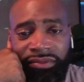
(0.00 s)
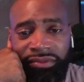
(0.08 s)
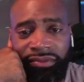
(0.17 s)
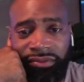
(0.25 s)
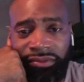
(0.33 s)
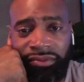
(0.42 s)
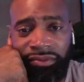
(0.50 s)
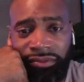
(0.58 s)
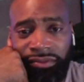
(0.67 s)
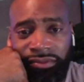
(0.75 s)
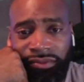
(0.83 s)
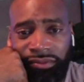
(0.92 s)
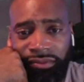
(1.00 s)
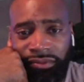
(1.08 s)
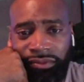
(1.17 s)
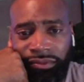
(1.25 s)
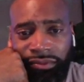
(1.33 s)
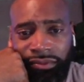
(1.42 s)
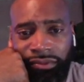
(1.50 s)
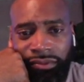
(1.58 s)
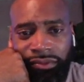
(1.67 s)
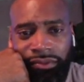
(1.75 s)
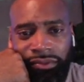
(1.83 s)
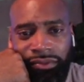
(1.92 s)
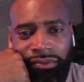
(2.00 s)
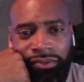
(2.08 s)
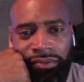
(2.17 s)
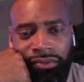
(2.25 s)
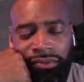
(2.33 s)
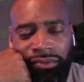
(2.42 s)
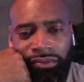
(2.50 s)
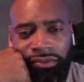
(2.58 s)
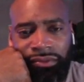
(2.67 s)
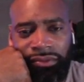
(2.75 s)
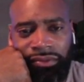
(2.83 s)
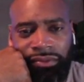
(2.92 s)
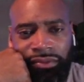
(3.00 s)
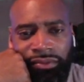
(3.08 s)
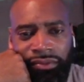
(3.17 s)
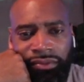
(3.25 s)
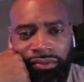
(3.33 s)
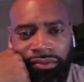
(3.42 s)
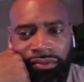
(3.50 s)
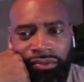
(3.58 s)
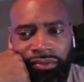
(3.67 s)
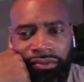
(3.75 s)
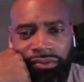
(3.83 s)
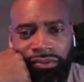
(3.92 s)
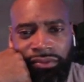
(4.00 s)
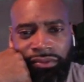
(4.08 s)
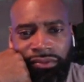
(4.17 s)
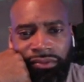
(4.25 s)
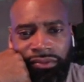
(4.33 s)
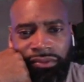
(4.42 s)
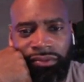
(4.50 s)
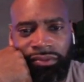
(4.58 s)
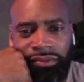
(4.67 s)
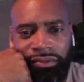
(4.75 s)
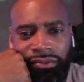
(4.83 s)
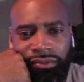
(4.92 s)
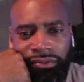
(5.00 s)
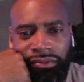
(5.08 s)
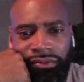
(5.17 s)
[no speech]